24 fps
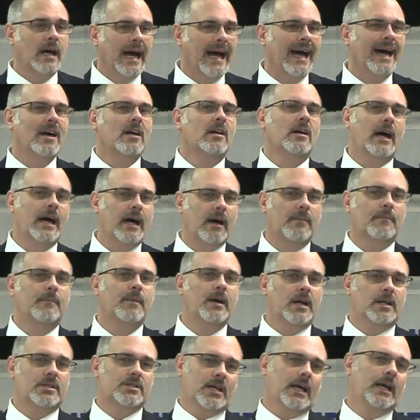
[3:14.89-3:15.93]
How
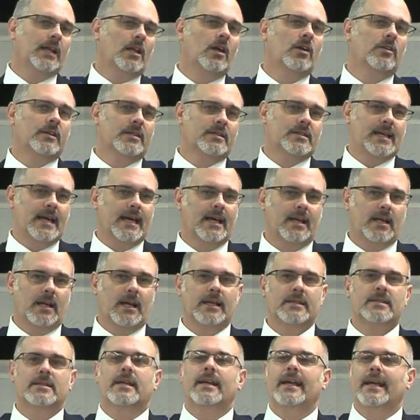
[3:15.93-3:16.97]
long does that?
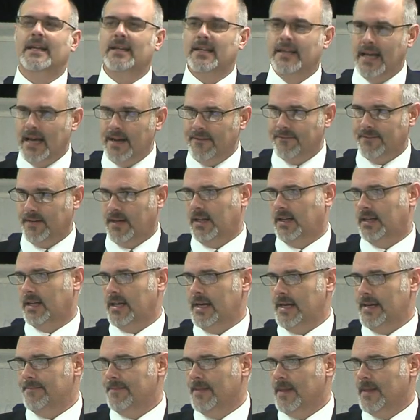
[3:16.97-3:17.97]
I said, indefinitely.